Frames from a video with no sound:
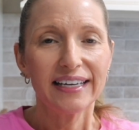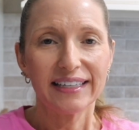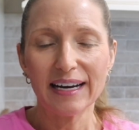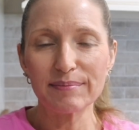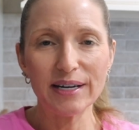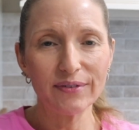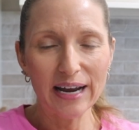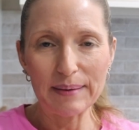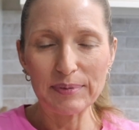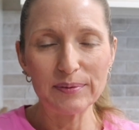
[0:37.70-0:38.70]
then I'm never
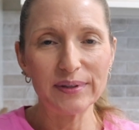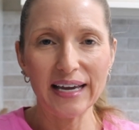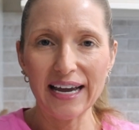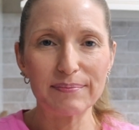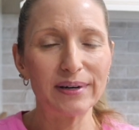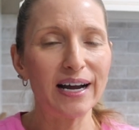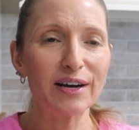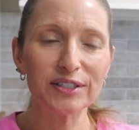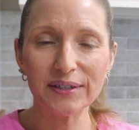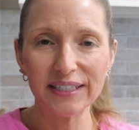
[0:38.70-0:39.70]
happy with that. But I
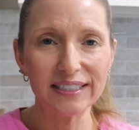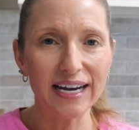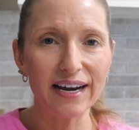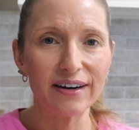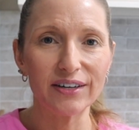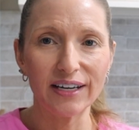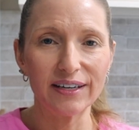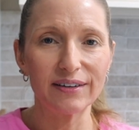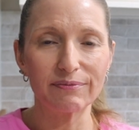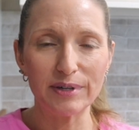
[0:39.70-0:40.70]
also get tired
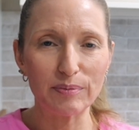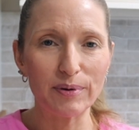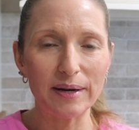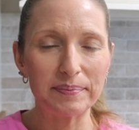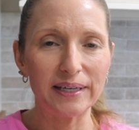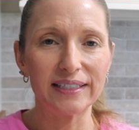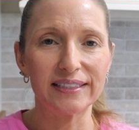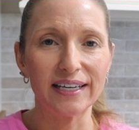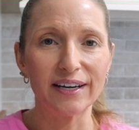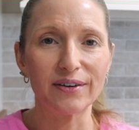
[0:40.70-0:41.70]
of meal prepping,
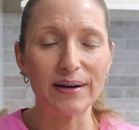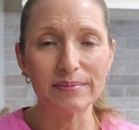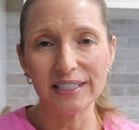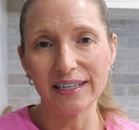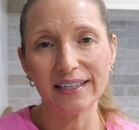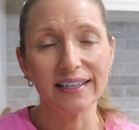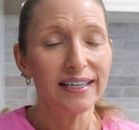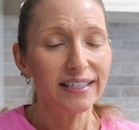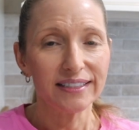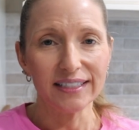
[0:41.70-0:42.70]
so I'm just gonna
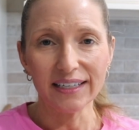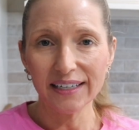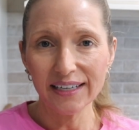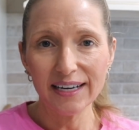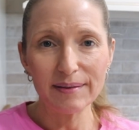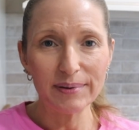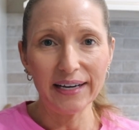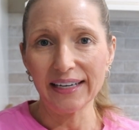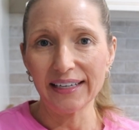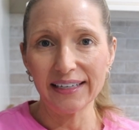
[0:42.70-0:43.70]
suck it up
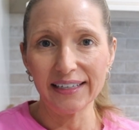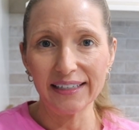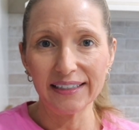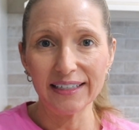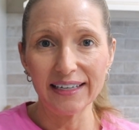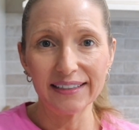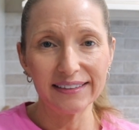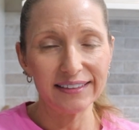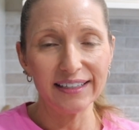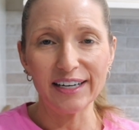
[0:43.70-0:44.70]

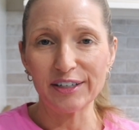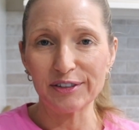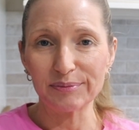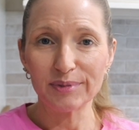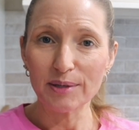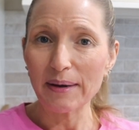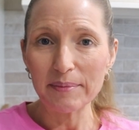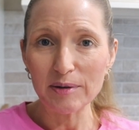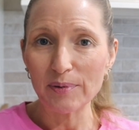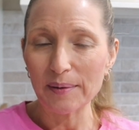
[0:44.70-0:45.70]
and, you know, do my
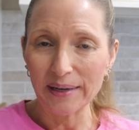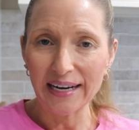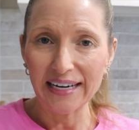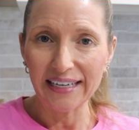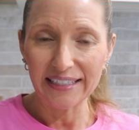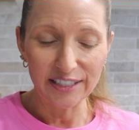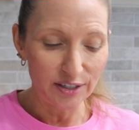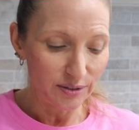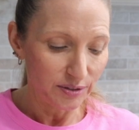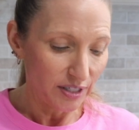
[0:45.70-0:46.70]
meal prep like I need
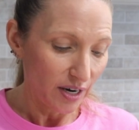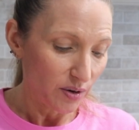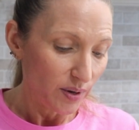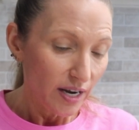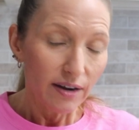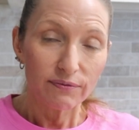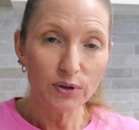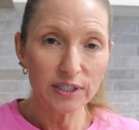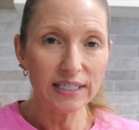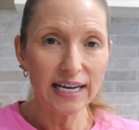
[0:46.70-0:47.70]
to. So
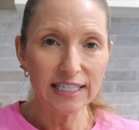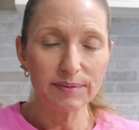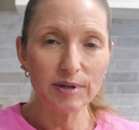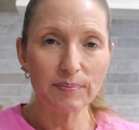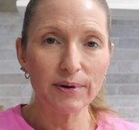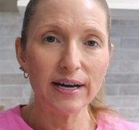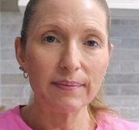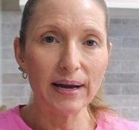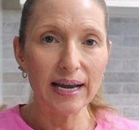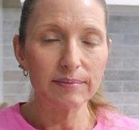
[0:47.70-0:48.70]
for today's meal
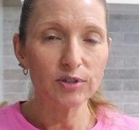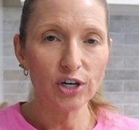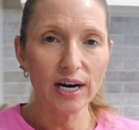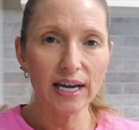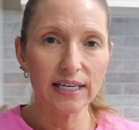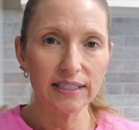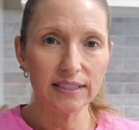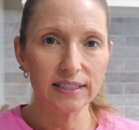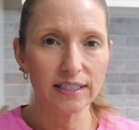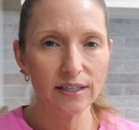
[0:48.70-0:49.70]
prep, I am
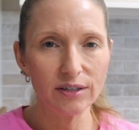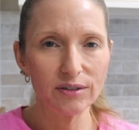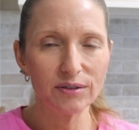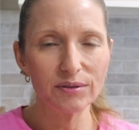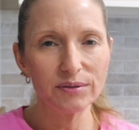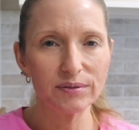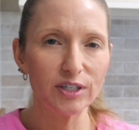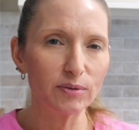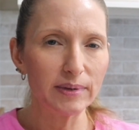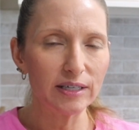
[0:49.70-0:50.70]
trying 2
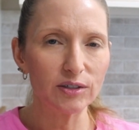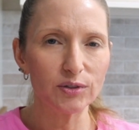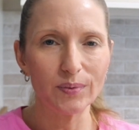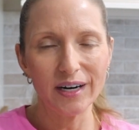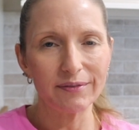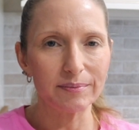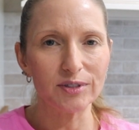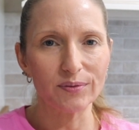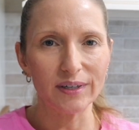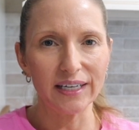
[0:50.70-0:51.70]
new meals. One of
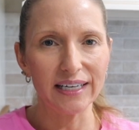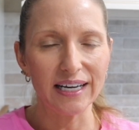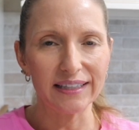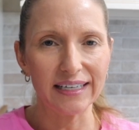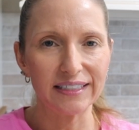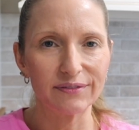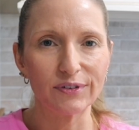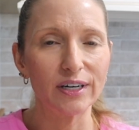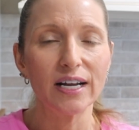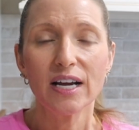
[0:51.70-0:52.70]
them's really not that
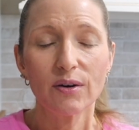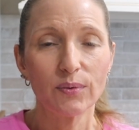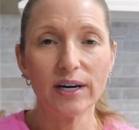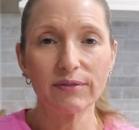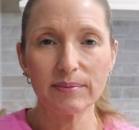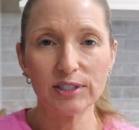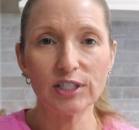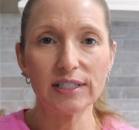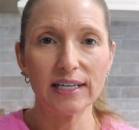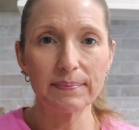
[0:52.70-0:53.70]
different. One of them is
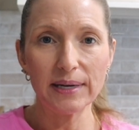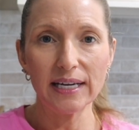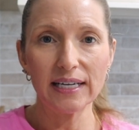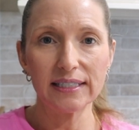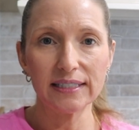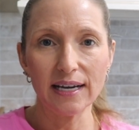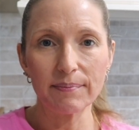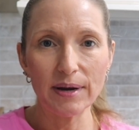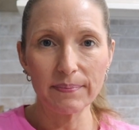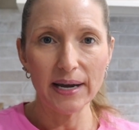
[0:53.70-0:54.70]
just gonna be
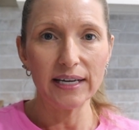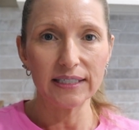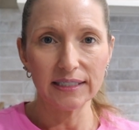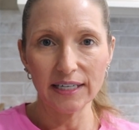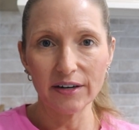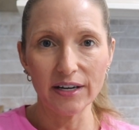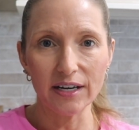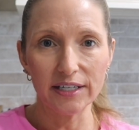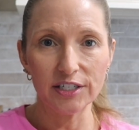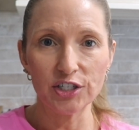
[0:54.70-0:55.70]
some baked
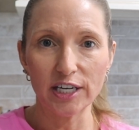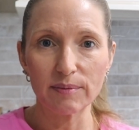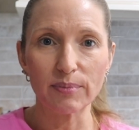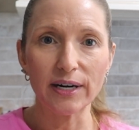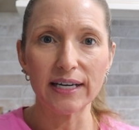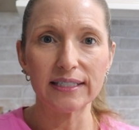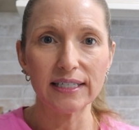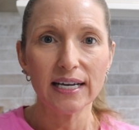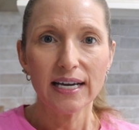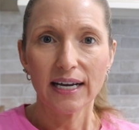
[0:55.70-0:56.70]
teriyaki chicken
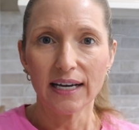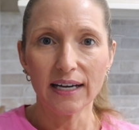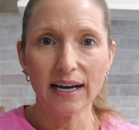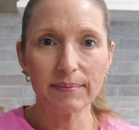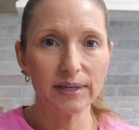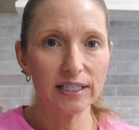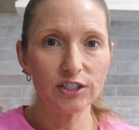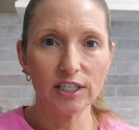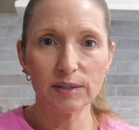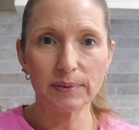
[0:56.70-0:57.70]
breast. I'm gonna
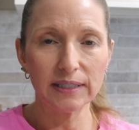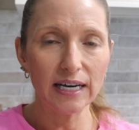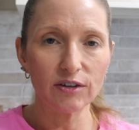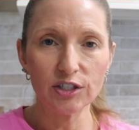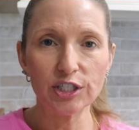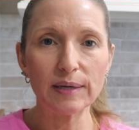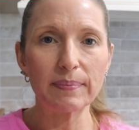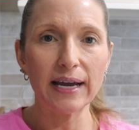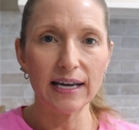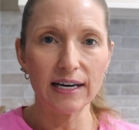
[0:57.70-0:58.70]
just put that on a sheet
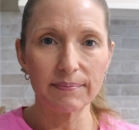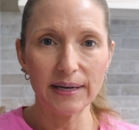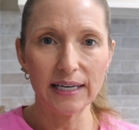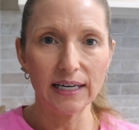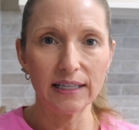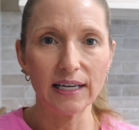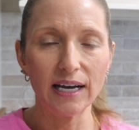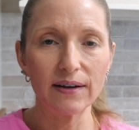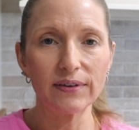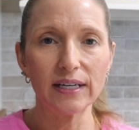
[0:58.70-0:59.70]
pan, bake it in
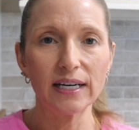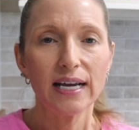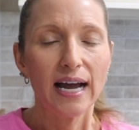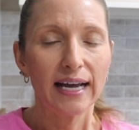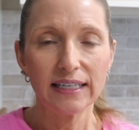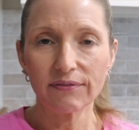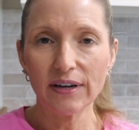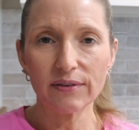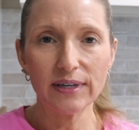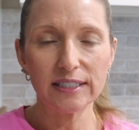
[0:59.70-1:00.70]
the oven. I did
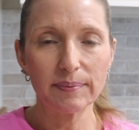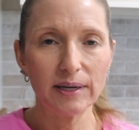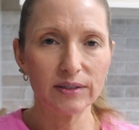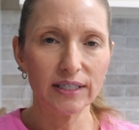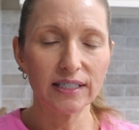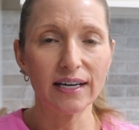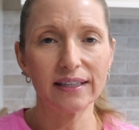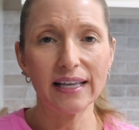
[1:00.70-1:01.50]
find a recipe on TikTok.